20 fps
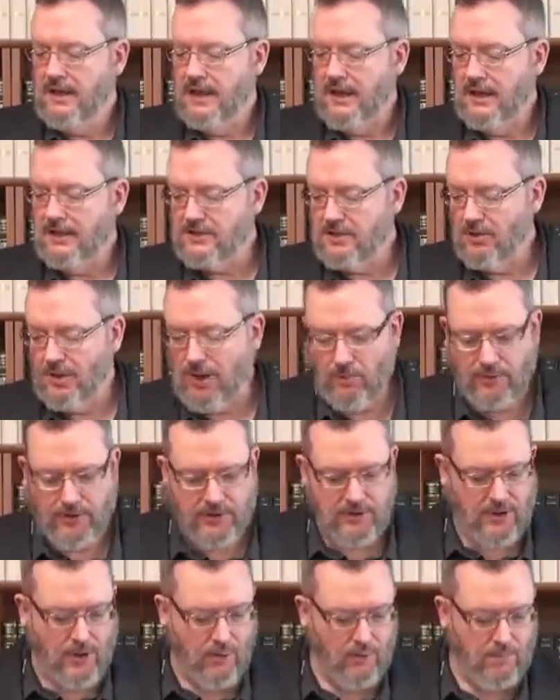And so I want
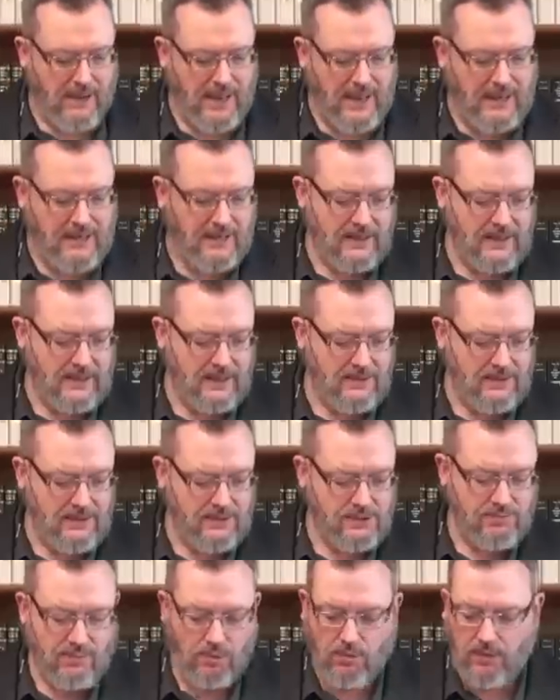to go back again
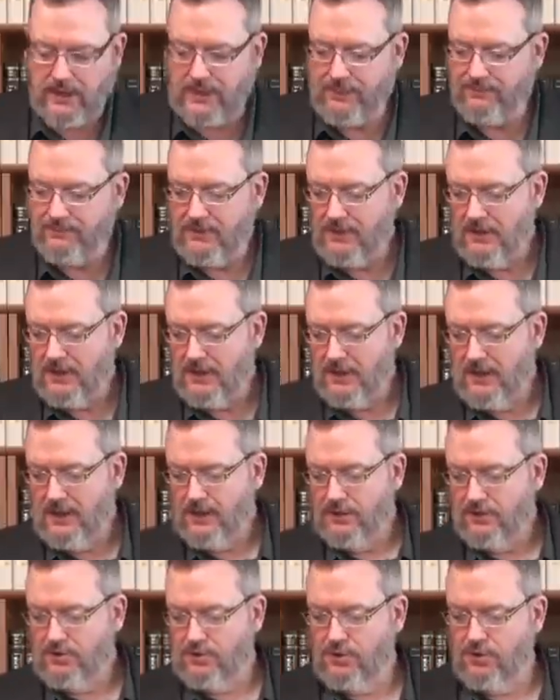this morning
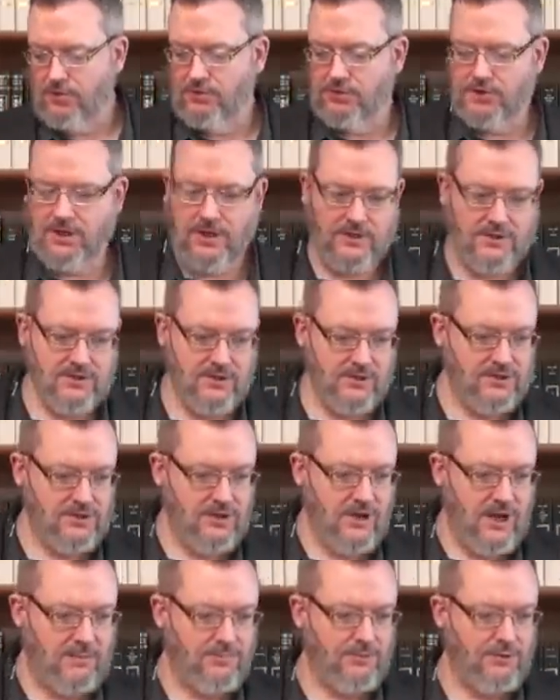to Genesis
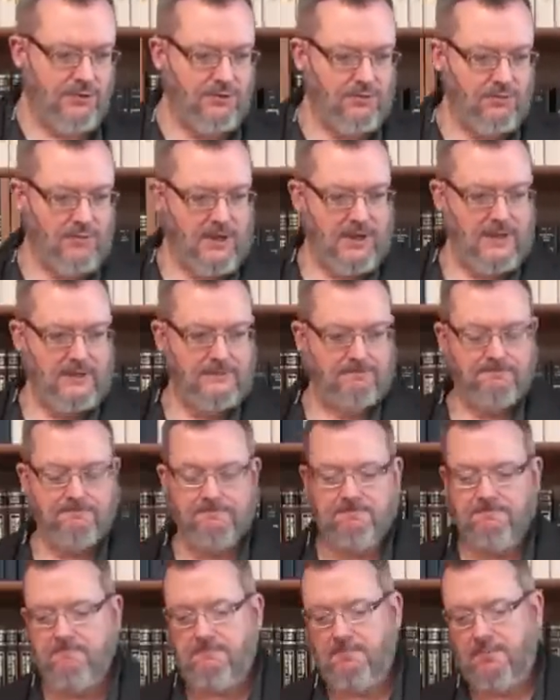chapter 3,
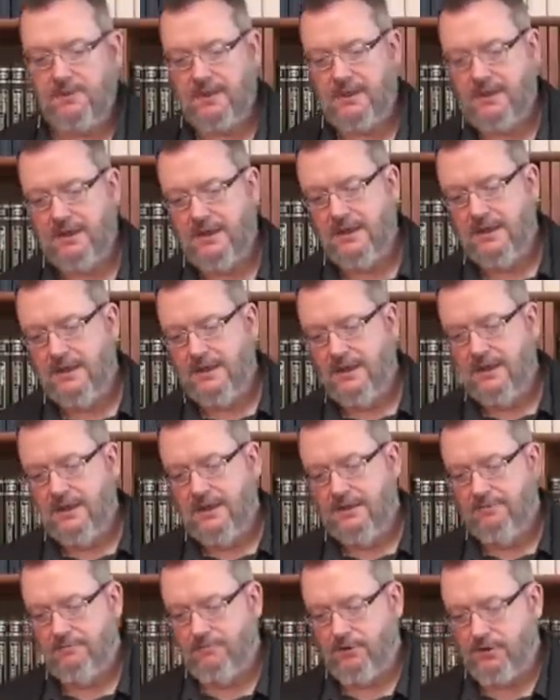
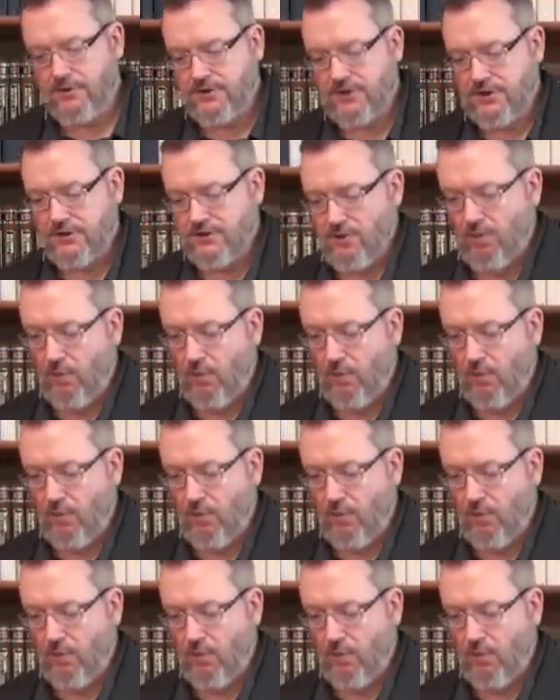verses